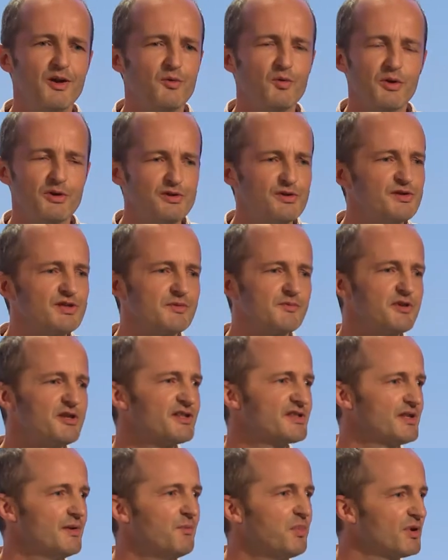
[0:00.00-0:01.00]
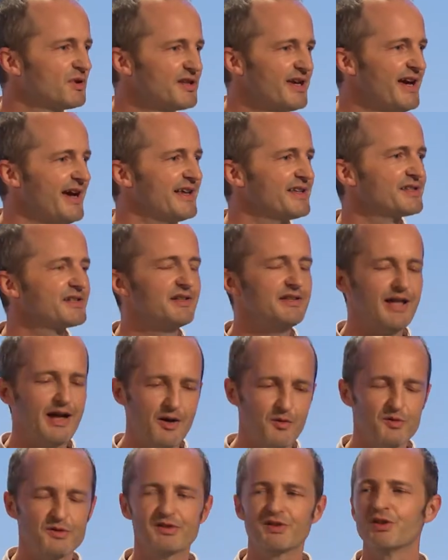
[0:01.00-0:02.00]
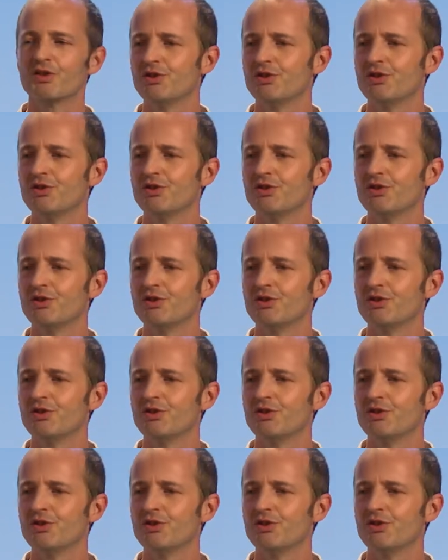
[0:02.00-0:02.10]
what used to be a simple task, now is a